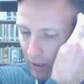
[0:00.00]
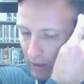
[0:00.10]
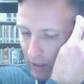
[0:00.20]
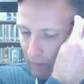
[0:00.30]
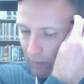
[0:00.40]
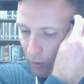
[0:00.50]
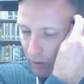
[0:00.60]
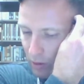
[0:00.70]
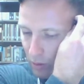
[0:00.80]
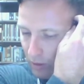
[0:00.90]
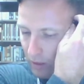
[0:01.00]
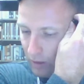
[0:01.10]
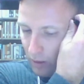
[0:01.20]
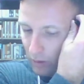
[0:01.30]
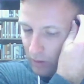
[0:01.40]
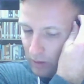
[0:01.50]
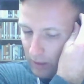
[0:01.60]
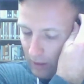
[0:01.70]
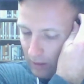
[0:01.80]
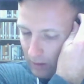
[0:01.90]
and then forward to the nodes
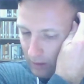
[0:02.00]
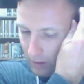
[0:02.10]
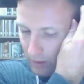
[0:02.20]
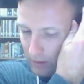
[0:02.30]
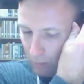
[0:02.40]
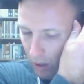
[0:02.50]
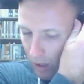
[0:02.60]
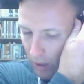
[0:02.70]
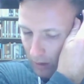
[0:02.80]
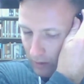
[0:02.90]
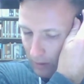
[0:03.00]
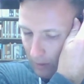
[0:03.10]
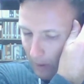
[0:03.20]
that needs pongs.